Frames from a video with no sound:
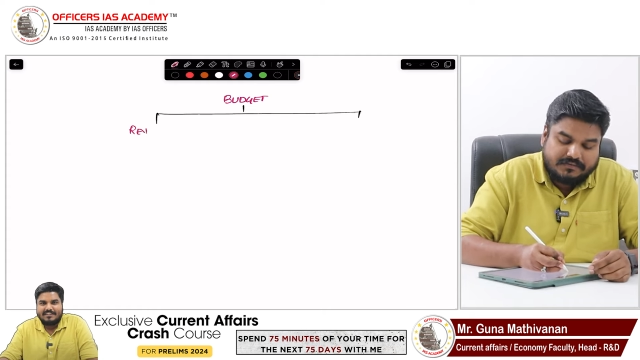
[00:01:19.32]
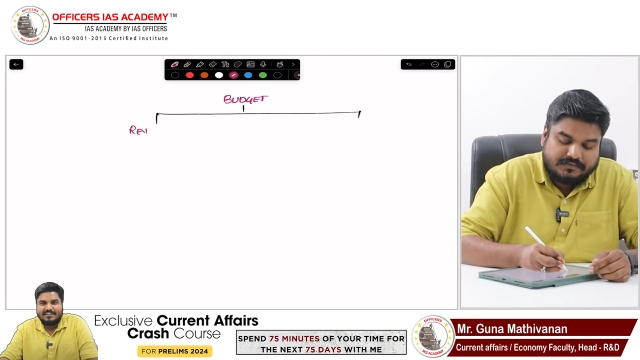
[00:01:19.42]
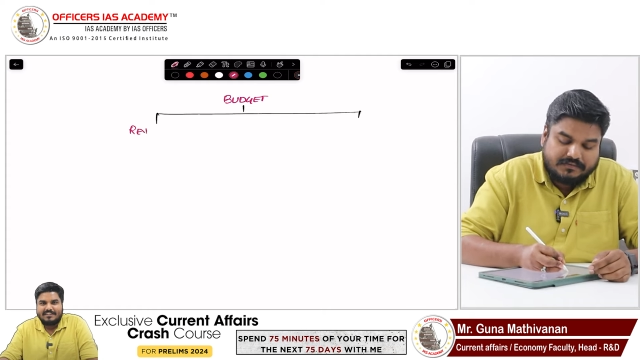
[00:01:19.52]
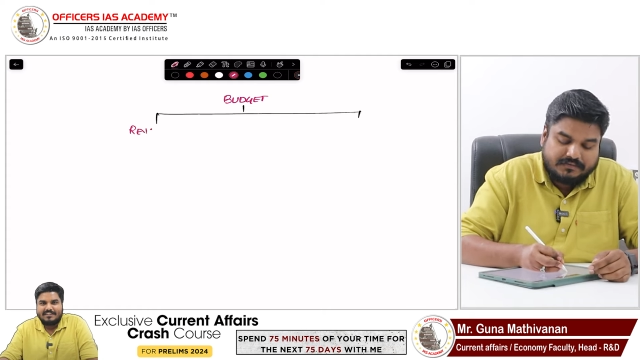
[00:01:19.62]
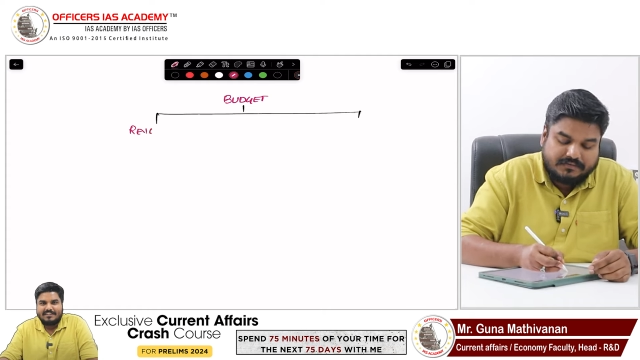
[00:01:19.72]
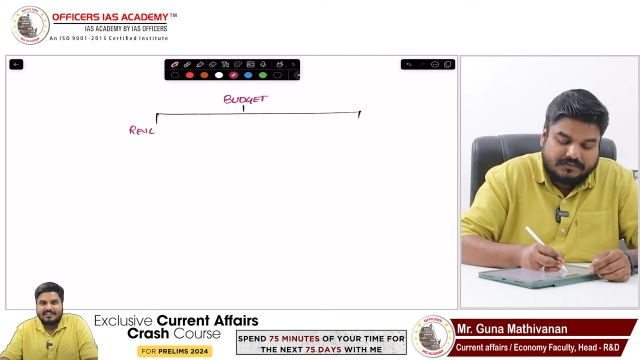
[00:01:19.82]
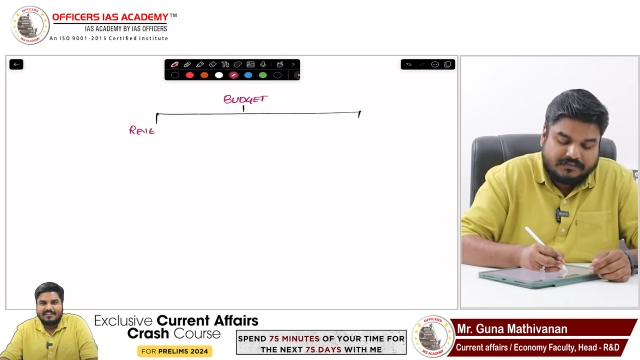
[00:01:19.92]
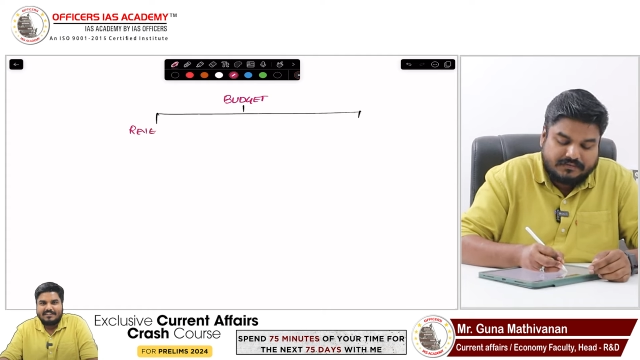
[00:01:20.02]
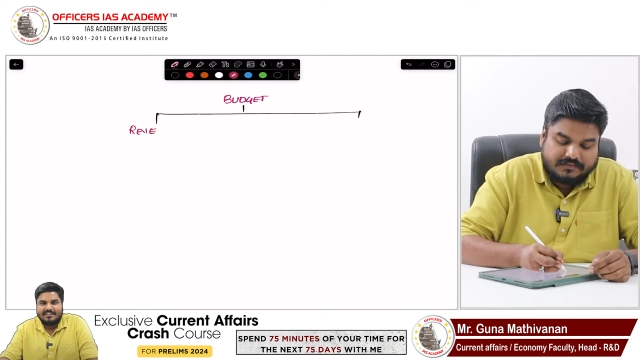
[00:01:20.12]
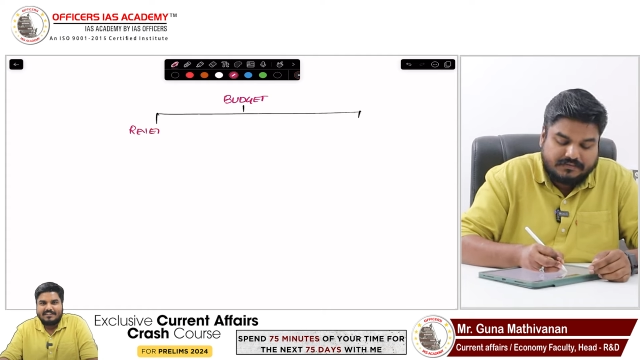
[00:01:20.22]

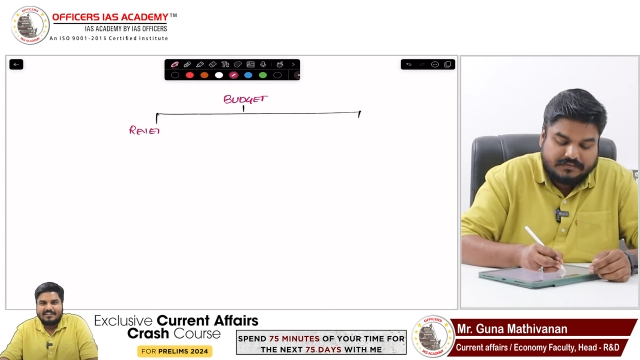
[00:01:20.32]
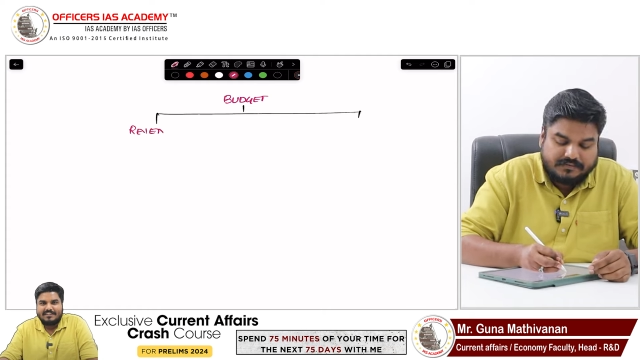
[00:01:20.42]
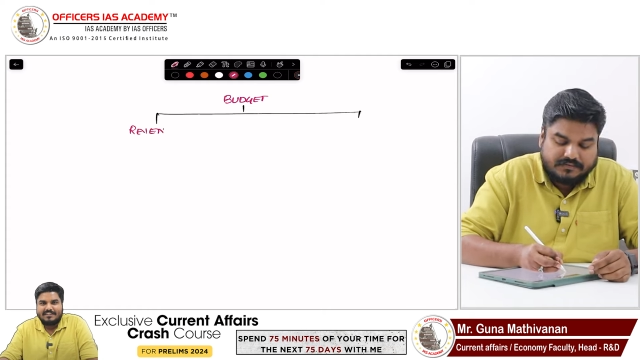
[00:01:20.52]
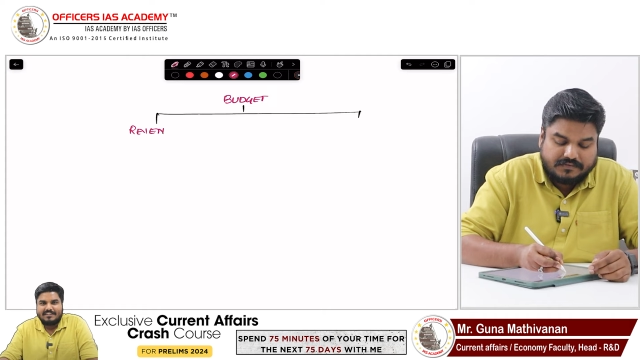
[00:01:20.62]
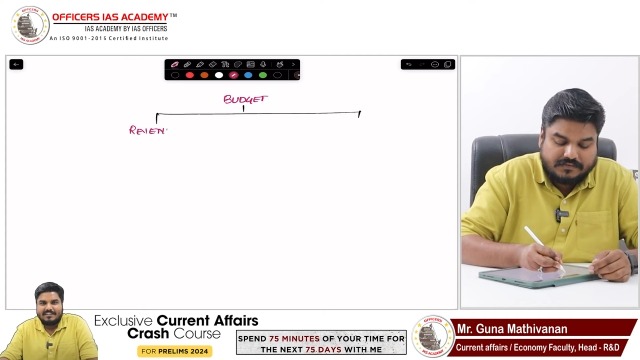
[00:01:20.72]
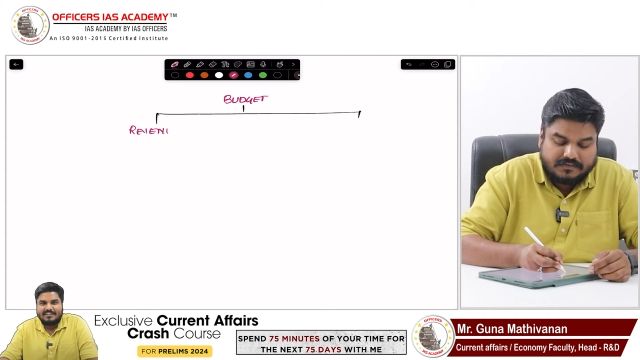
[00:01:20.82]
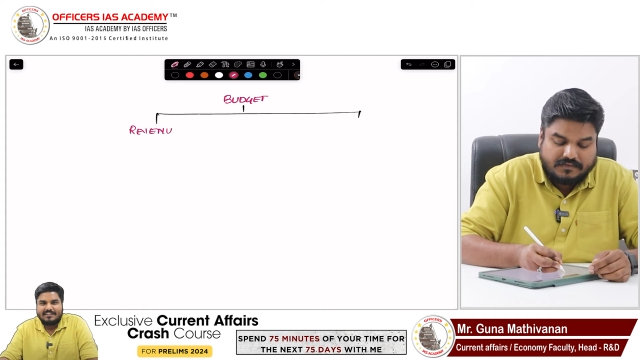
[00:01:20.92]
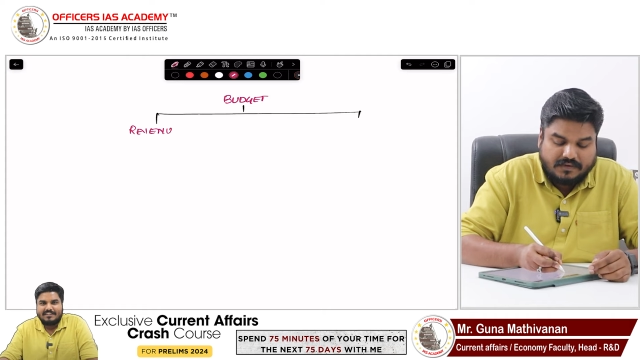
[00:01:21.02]
[no speech]